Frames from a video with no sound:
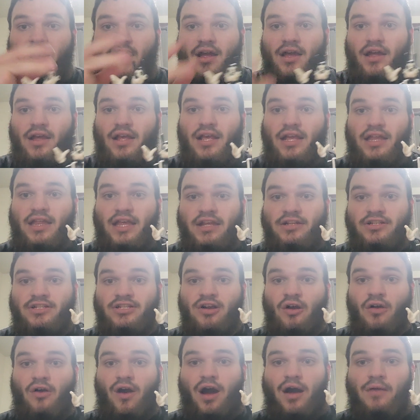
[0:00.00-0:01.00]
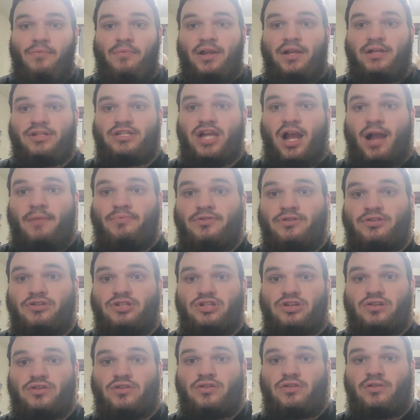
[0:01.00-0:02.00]
he did show up in
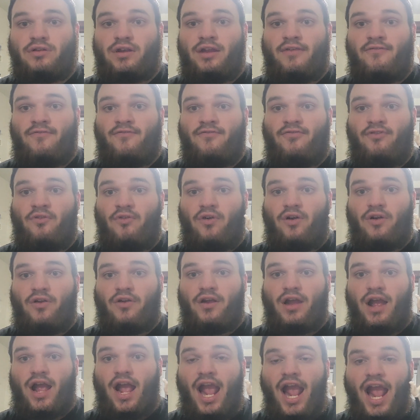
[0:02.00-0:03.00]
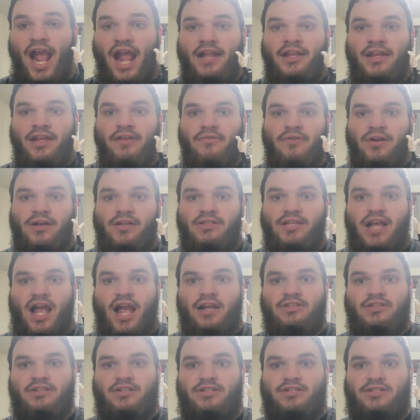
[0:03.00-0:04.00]
chapters 3 and 4, and he was
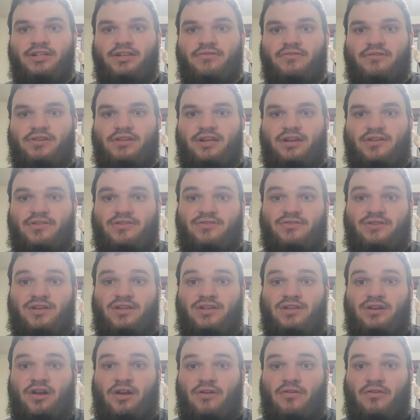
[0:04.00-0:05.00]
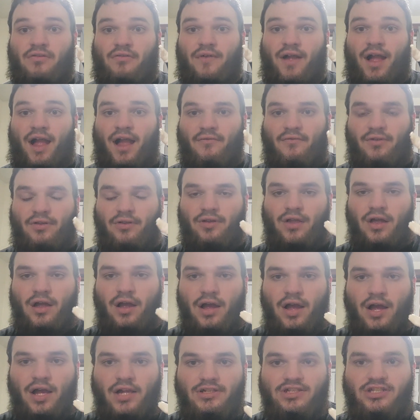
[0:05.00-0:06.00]
actually a secret character in Dark Revival.
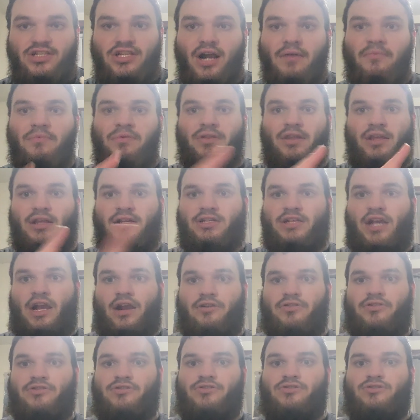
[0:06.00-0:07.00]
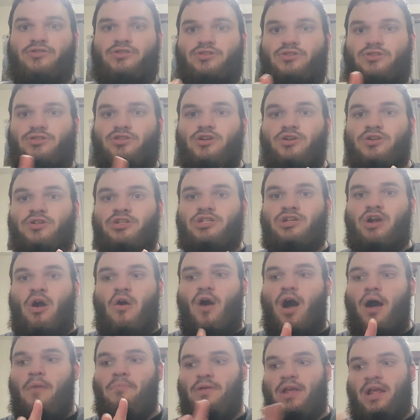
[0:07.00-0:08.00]
Some of these characters do
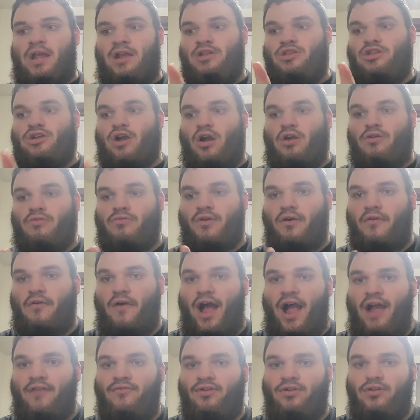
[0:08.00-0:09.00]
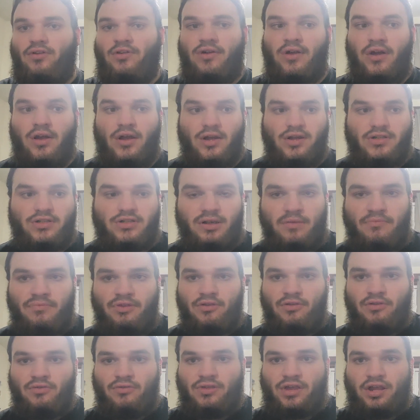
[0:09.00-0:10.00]
show up in Dark Revival. Some of
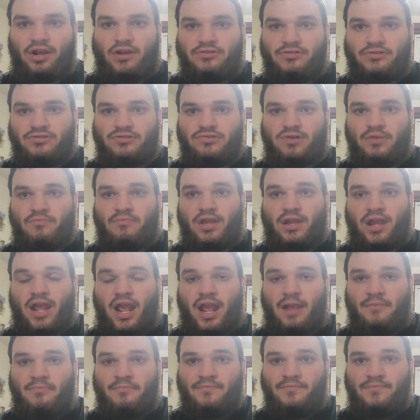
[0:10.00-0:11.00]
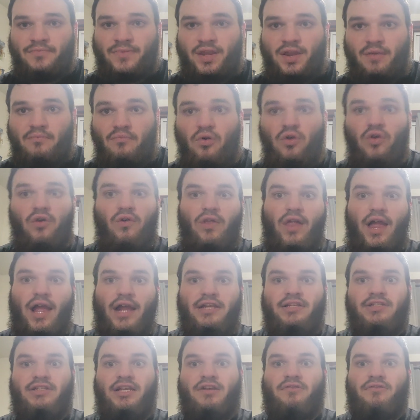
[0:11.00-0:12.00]
the old characters from the game. More
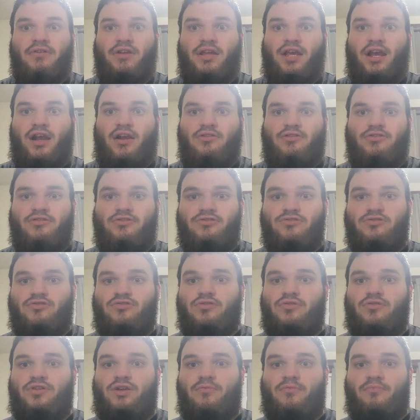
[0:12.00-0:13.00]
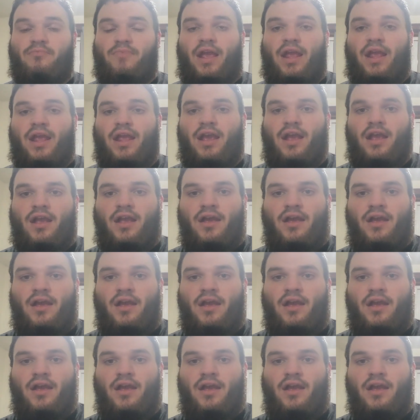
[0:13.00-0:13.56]
like secret characters or main